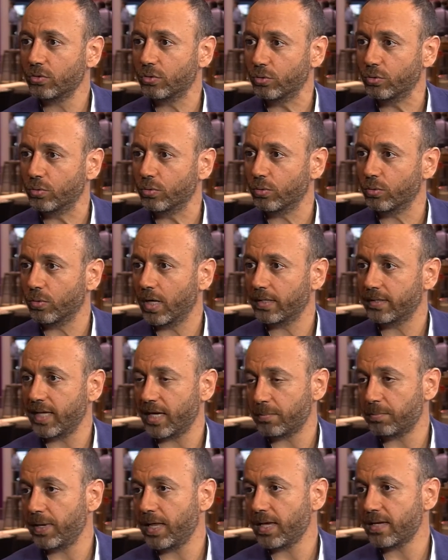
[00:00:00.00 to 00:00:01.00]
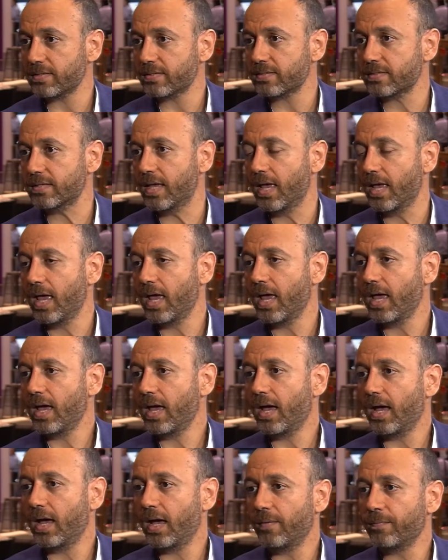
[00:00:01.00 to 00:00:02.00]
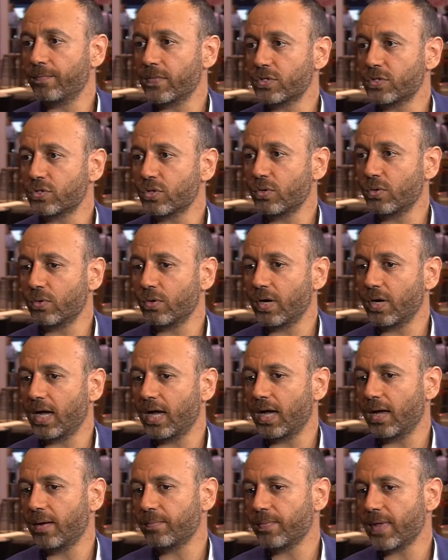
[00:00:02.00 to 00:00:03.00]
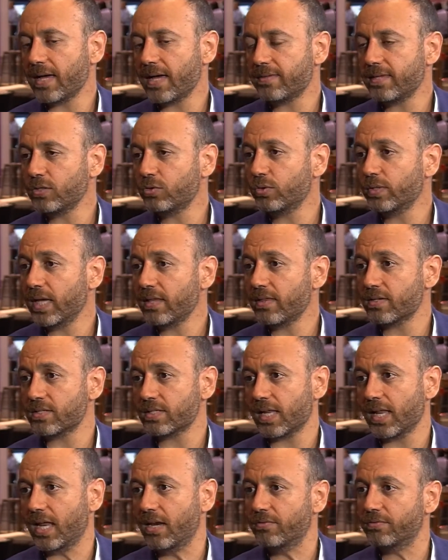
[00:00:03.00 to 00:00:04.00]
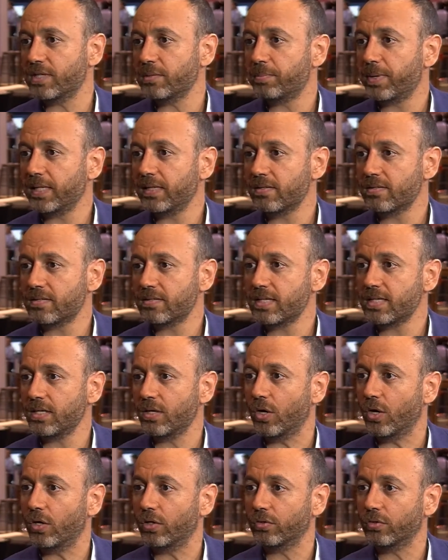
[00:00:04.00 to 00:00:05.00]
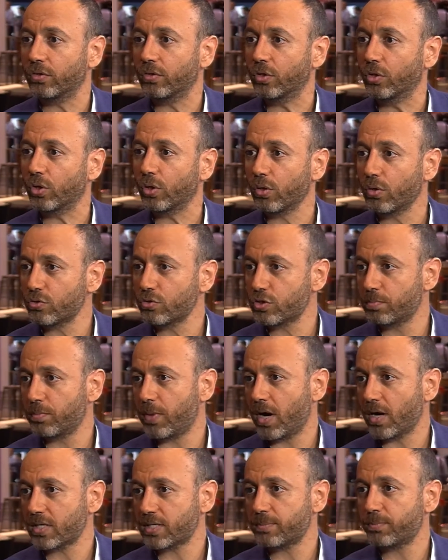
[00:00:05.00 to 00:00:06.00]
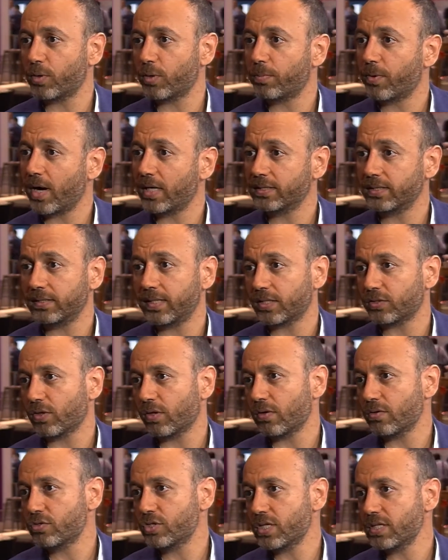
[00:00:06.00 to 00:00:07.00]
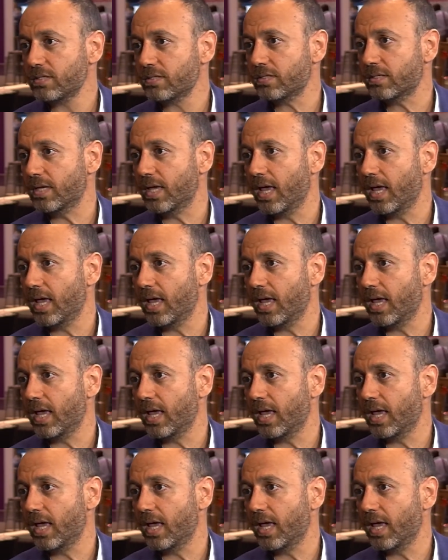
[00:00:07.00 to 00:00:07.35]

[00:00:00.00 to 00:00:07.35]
to take place. I think today there's a lot of dependency on closed box proprietary technologies,